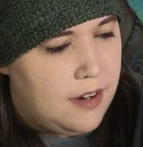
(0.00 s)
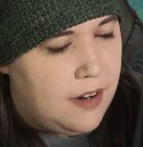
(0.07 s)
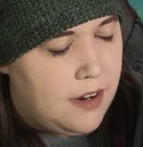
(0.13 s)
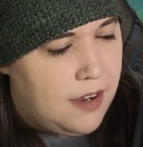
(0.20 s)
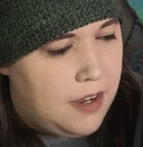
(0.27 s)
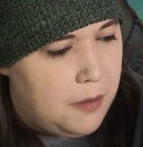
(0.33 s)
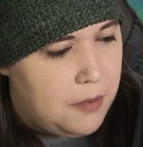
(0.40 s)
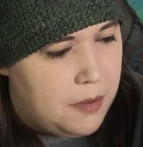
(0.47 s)

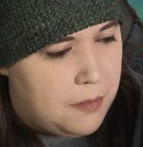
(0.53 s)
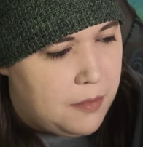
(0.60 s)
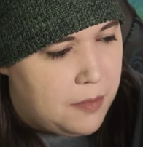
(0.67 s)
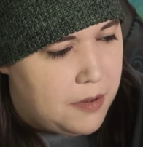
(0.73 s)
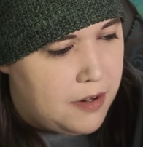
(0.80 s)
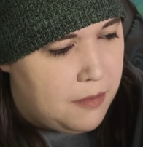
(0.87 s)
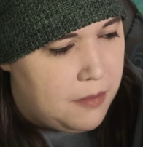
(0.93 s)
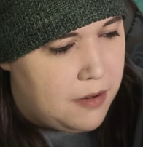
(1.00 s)

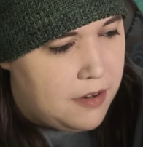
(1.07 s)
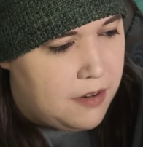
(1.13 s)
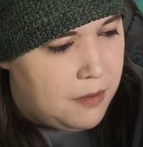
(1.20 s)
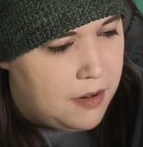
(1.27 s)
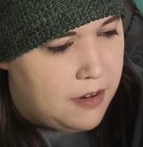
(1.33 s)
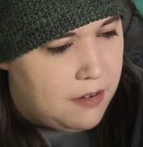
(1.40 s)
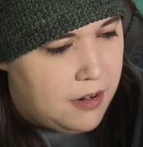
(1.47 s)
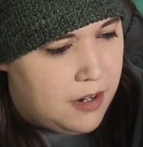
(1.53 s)

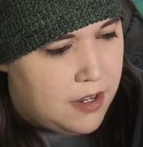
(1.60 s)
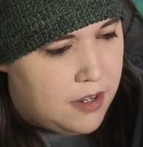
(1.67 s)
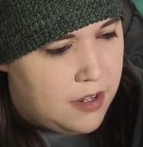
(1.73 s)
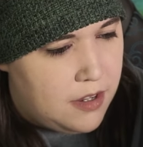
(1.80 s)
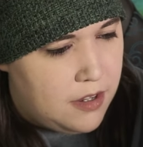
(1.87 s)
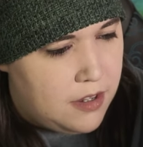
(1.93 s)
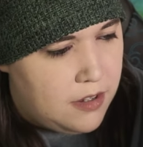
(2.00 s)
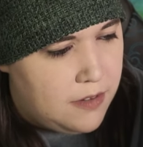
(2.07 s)

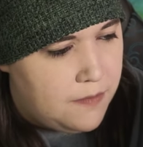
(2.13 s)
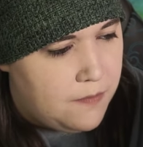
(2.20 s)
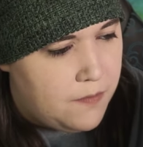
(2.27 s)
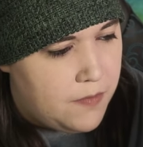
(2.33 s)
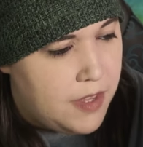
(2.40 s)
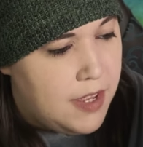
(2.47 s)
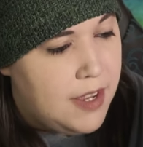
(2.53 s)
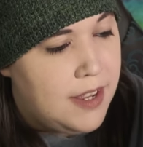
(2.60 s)
By
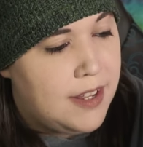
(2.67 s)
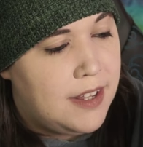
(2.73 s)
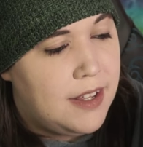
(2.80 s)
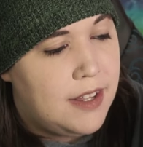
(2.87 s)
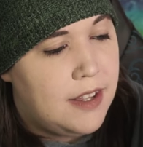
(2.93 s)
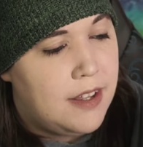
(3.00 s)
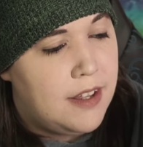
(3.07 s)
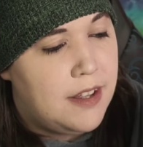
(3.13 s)

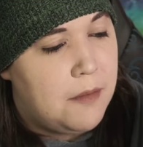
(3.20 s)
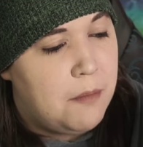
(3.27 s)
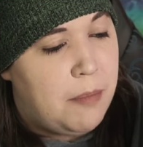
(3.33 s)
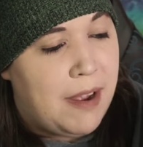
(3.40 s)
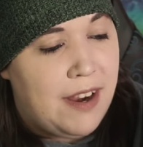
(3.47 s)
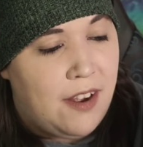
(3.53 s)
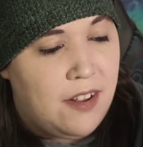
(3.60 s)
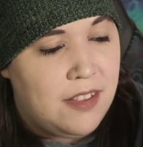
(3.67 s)

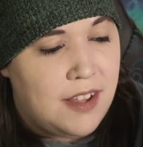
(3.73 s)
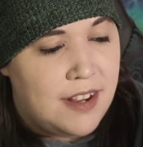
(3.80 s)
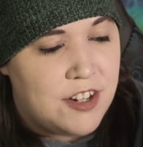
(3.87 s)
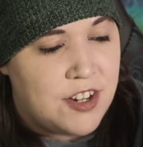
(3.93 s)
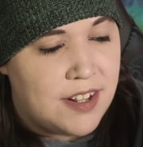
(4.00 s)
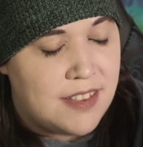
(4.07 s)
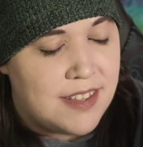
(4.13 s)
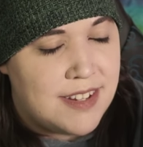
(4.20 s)
all
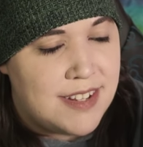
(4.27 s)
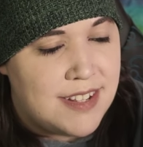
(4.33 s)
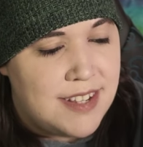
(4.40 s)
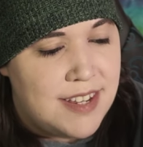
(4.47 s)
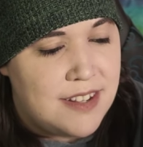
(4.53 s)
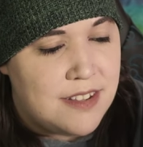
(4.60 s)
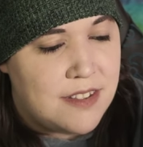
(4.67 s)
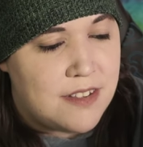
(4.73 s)
logic, the
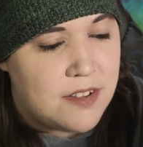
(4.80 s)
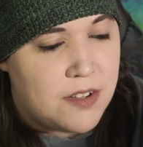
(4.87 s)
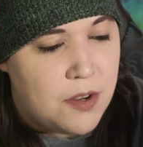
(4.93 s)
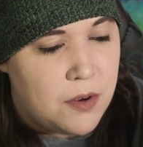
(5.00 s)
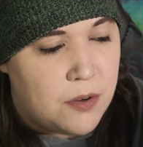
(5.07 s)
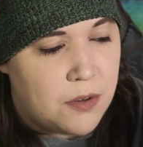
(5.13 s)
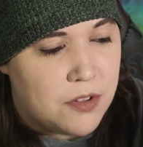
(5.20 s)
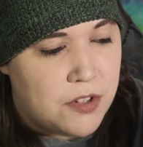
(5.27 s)
deceased's
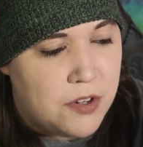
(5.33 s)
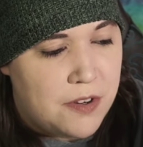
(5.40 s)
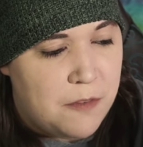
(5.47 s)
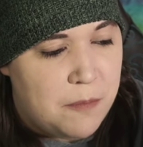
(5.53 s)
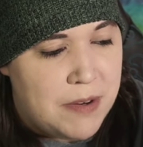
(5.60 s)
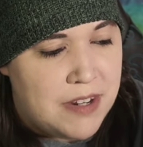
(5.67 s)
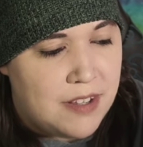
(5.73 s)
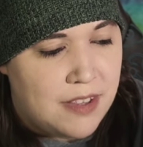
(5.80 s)
soul should
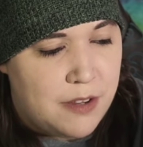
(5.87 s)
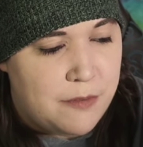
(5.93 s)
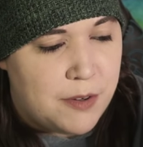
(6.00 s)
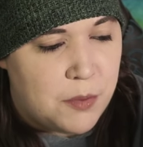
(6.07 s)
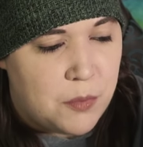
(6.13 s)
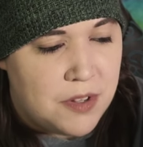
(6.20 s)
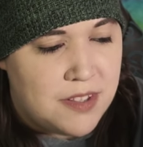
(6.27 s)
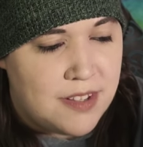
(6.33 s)
have been
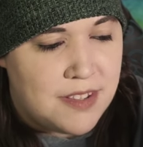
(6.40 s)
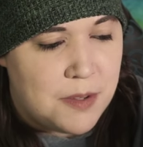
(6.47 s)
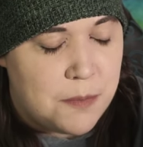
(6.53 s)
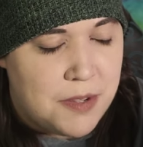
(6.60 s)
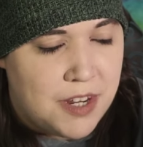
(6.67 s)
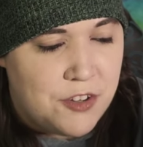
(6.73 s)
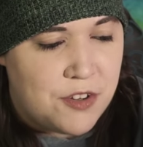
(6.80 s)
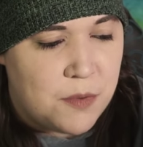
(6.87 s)
delivered once its
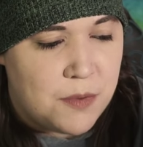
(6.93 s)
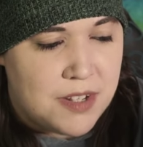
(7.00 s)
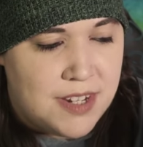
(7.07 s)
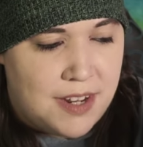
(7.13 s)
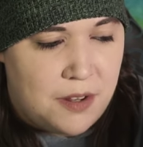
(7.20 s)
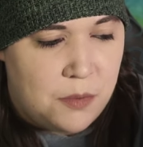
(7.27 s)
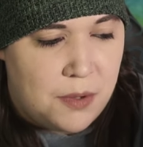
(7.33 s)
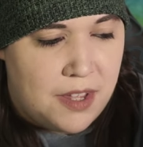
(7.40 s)
obsession was
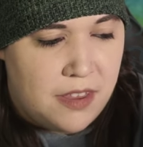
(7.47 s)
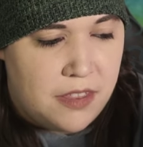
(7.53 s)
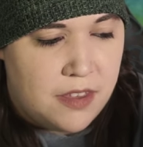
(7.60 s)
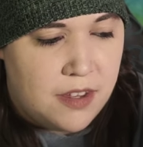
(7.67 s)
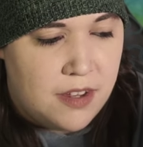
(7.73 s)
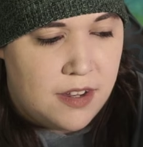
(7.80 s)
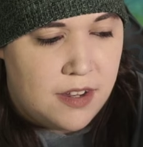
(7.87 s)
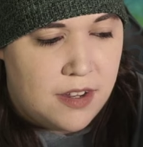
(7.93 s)
dealt with.